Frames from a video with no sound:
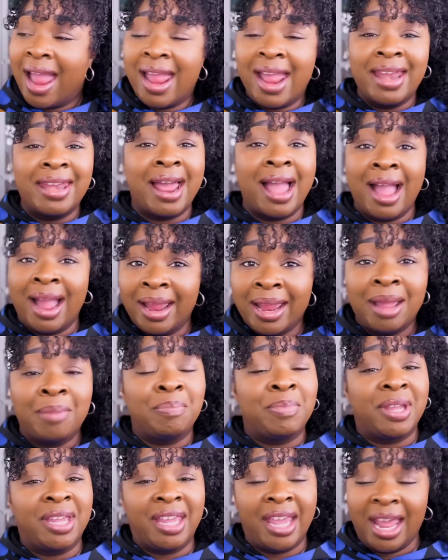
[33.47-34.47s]
And I am
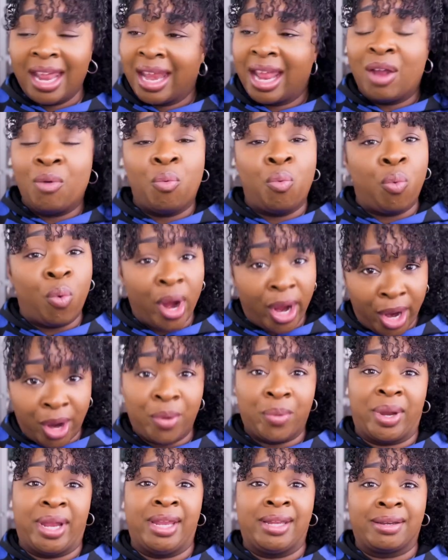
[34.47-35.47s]
getting
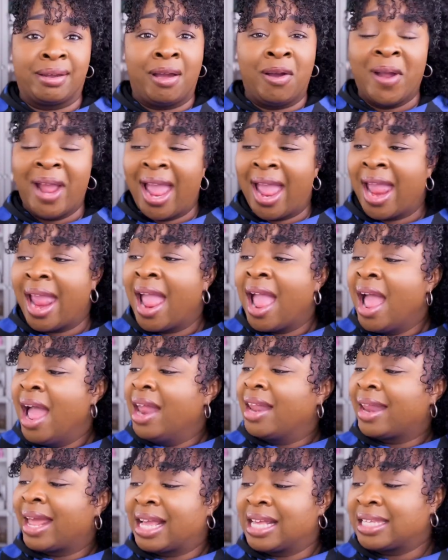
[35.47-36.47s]
worried, okay?
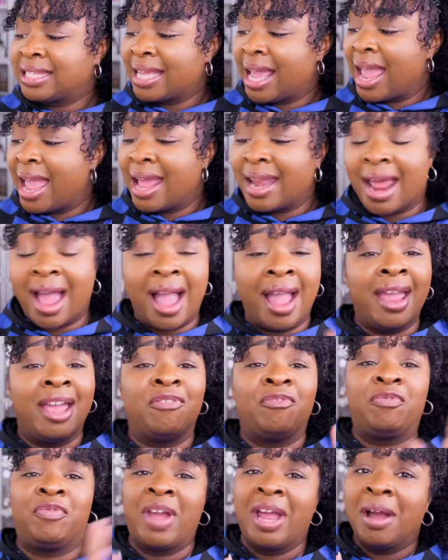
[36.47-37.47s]
Like I said, I have
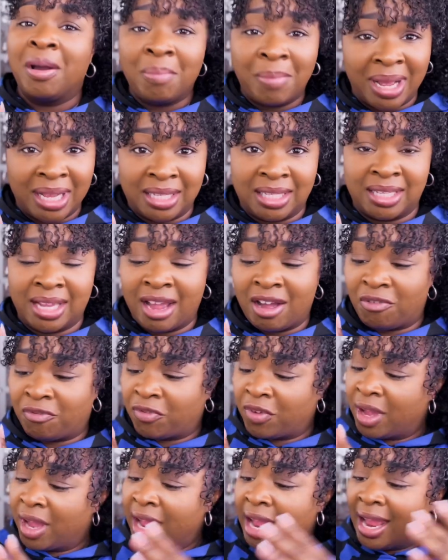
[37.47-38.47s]
found myself
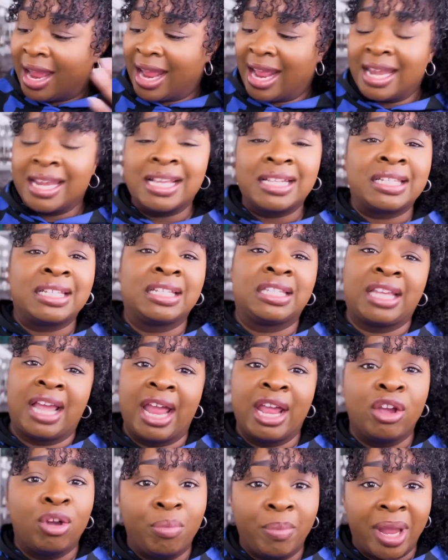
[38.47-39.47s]
in this
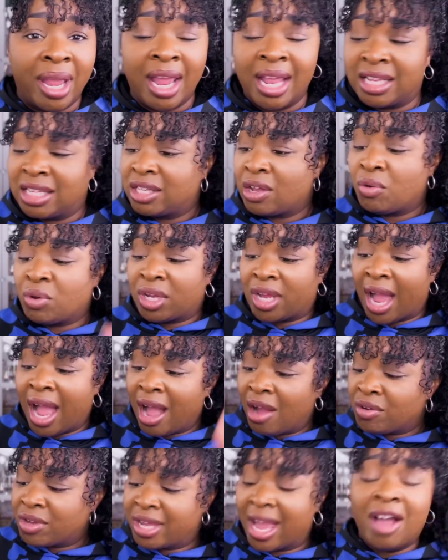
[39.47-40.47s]
entanglement. And so y'all
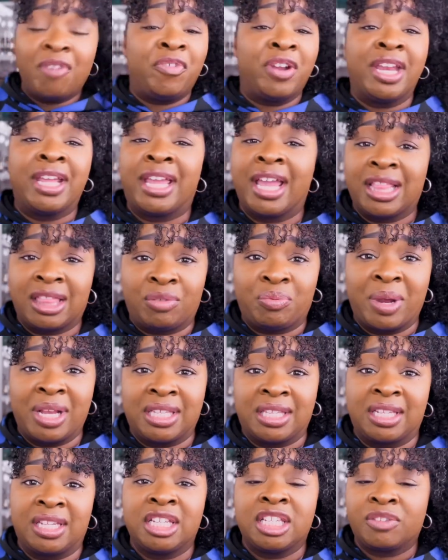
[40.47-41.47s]
finna get the
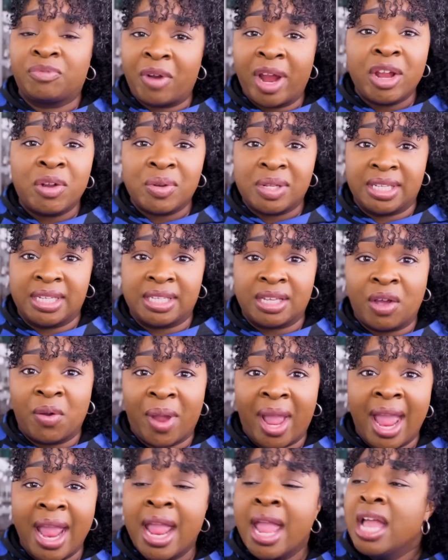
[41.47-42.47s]
rest of these fragrances,
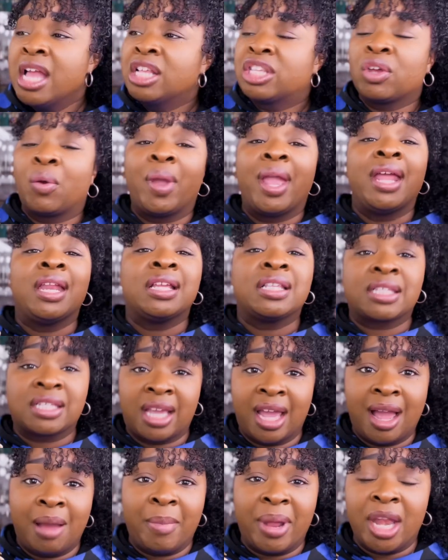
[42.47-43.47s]
okay? So it is
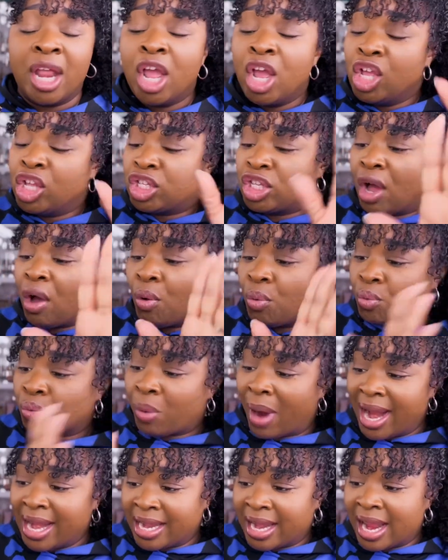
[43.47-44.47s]
coming. So
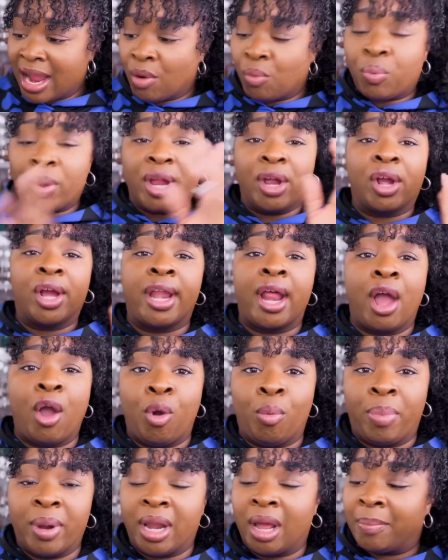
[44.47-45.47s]
right now we are gonna
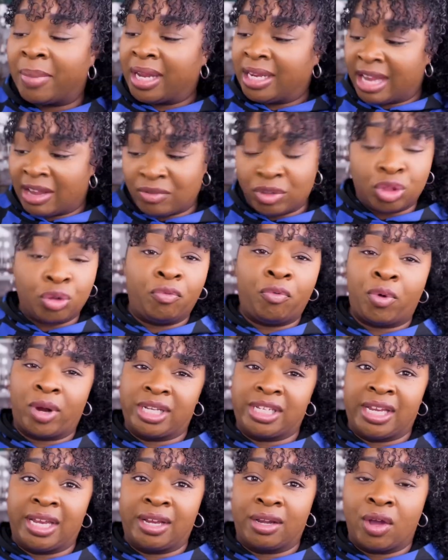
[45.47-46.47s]
open up 11 through
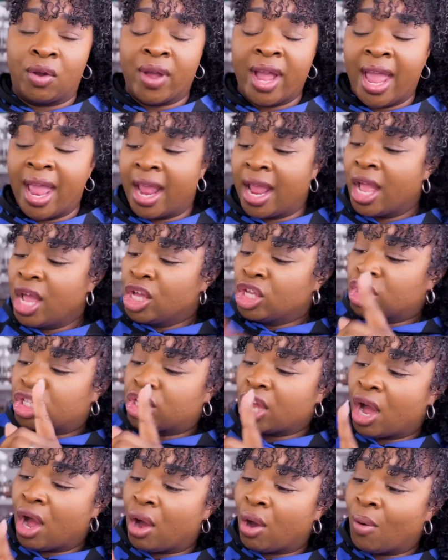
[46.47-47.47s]
14, okay?
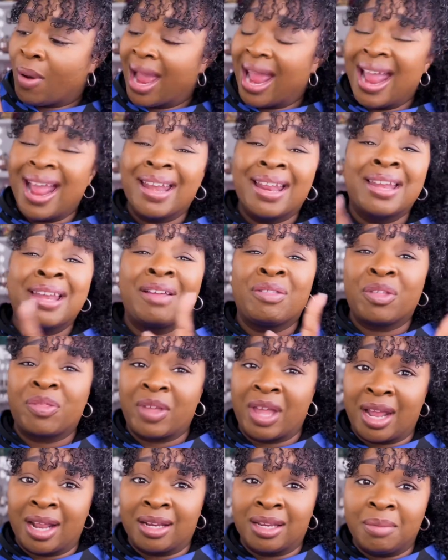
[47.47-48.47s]
So, and another
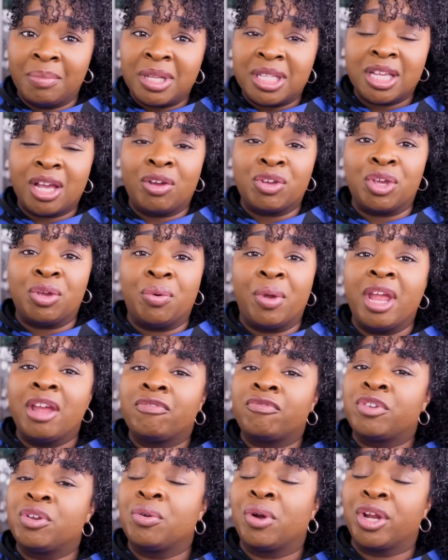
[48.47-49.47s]
thing, let me tell you,
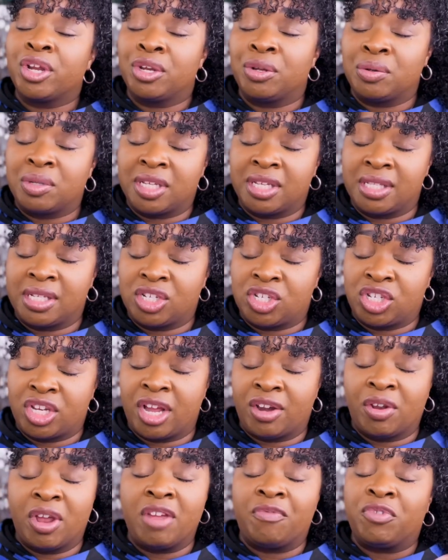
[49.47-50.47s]
if you are new to this
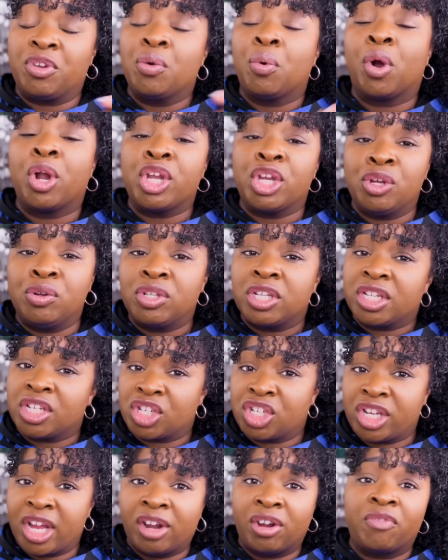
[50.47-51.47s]
channel, if you're new to
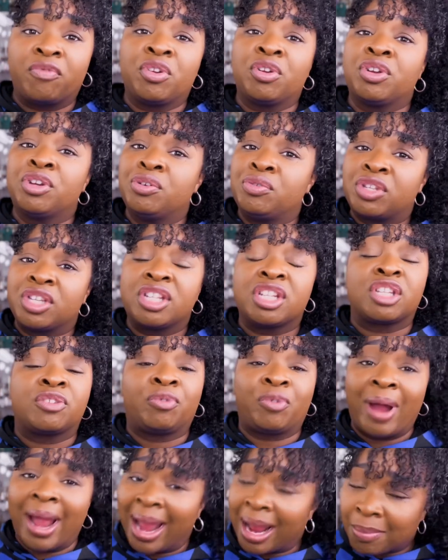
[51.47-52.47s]
this
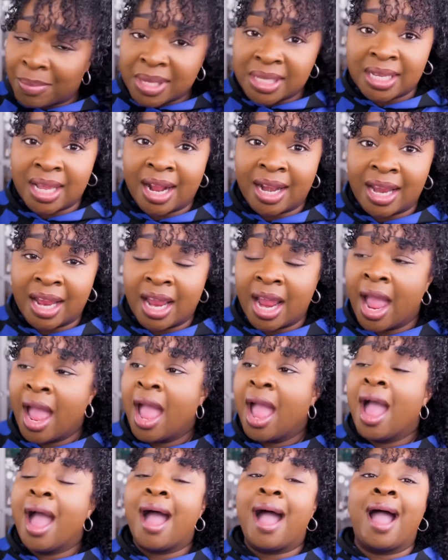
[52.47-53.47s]
Fragmas, honey,
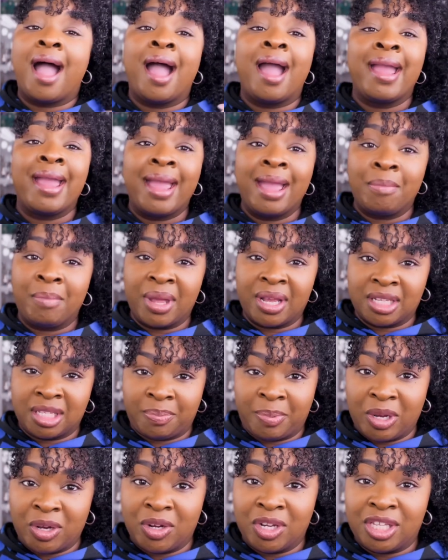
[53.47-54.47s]
I am
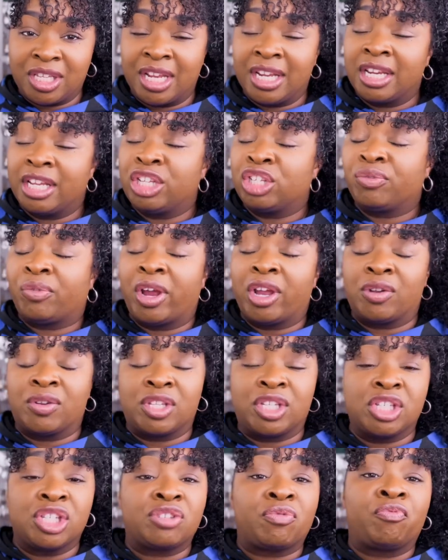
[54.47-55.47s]
experiencing these
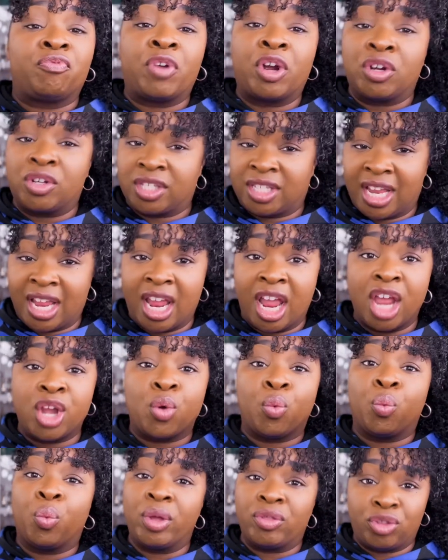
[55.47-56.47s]
fragrances
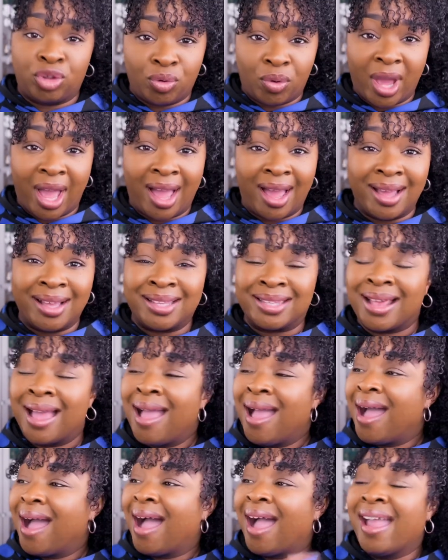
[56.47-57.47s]
firsthand with you guys.
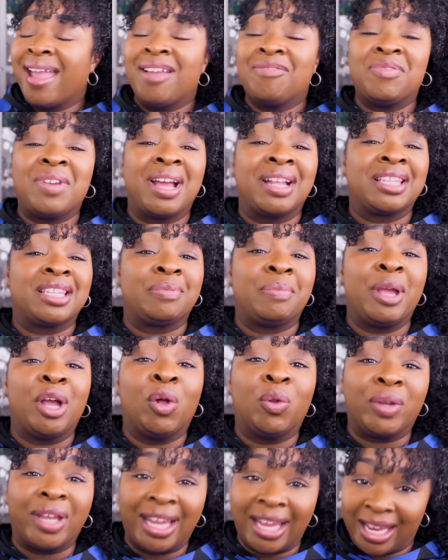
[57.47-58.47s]
I have not
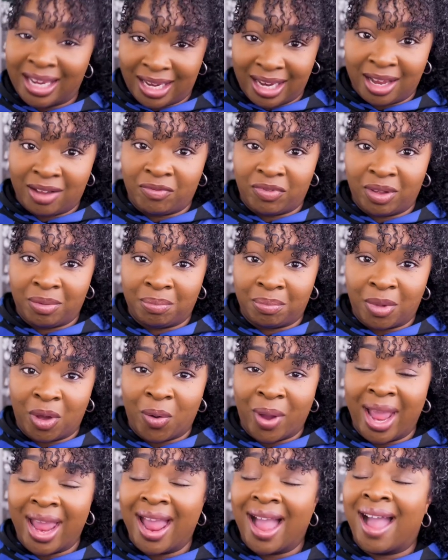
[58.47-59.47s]
smelled any of them,
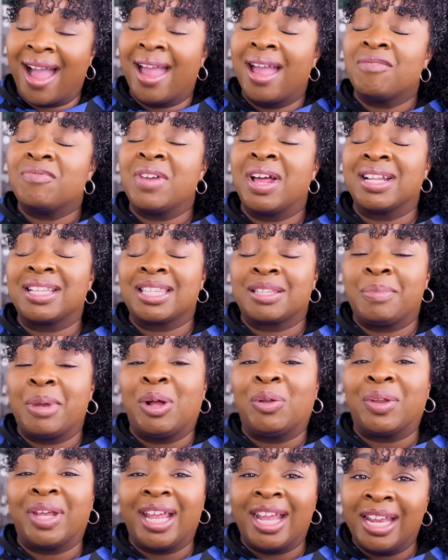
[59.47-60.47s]
okay? I have not
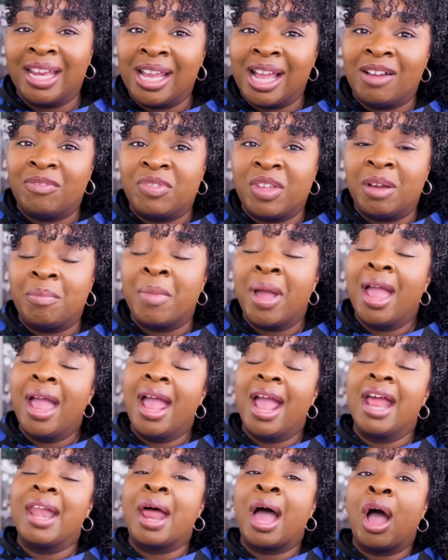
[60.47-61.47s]
smelled any of them,
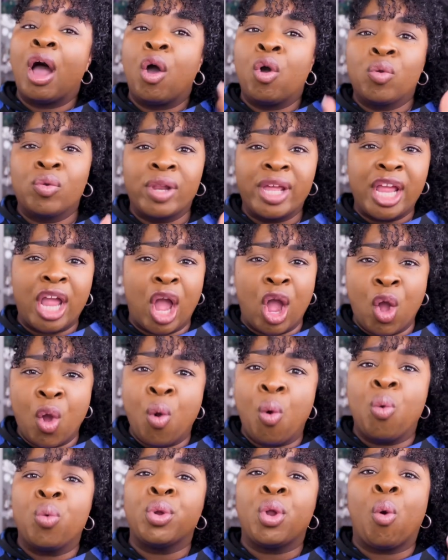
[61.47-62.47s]
and I only
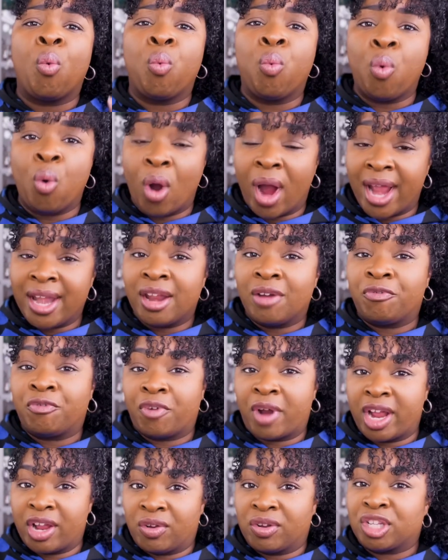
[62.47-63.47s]
own one
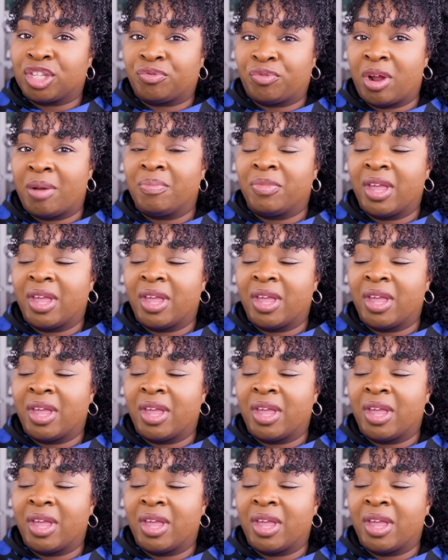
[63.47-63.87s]
fragrance from